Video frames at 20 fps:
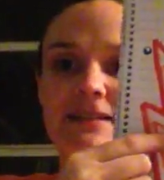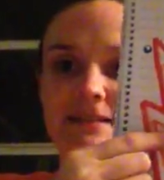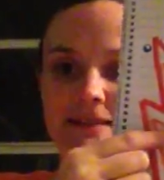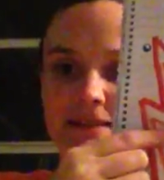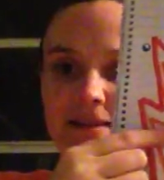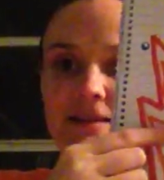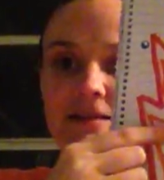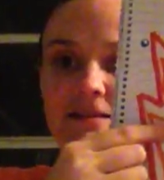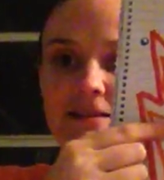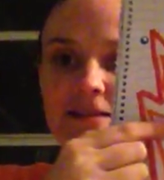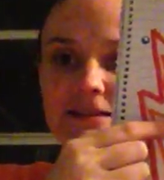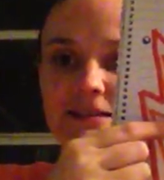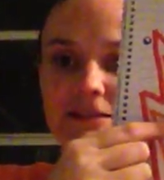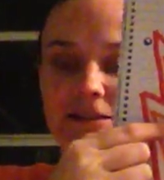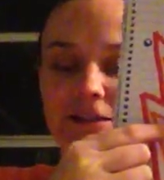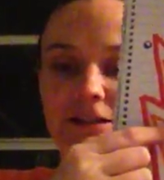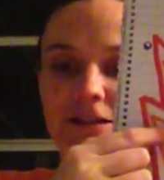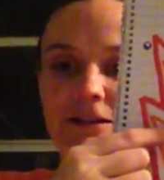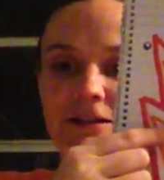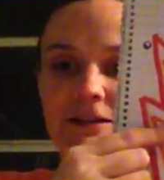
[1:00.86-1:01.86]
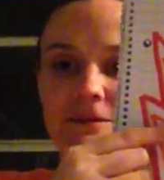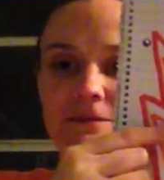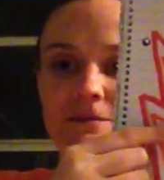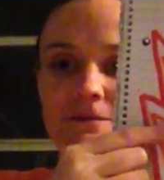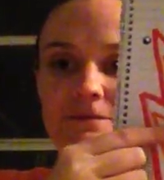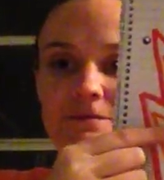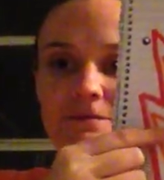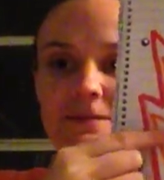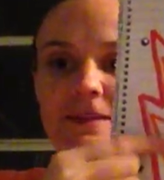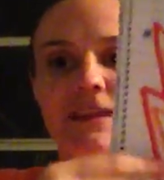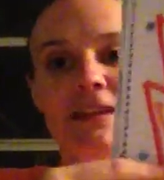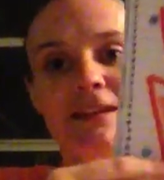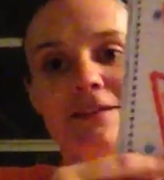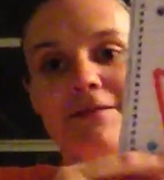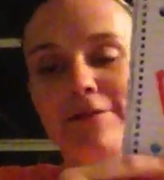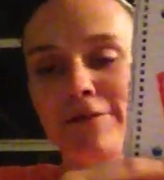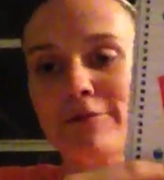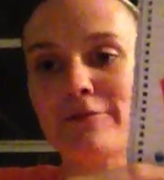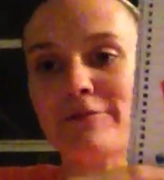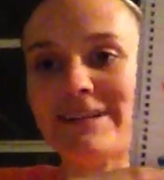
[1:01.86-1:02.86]
cylinder, and
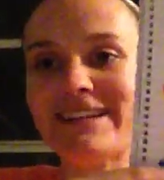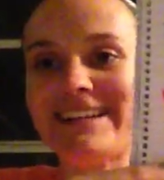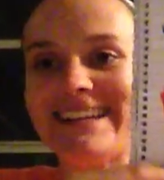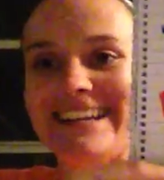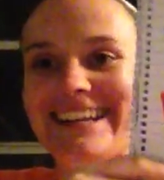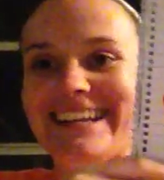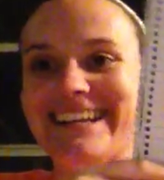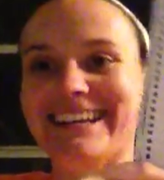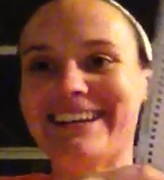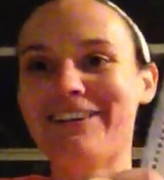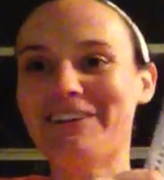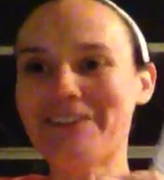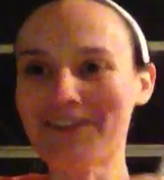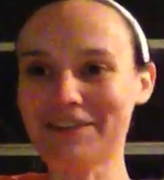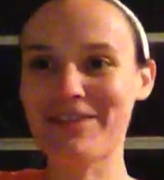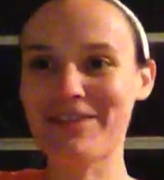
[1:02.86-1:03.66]
3D, or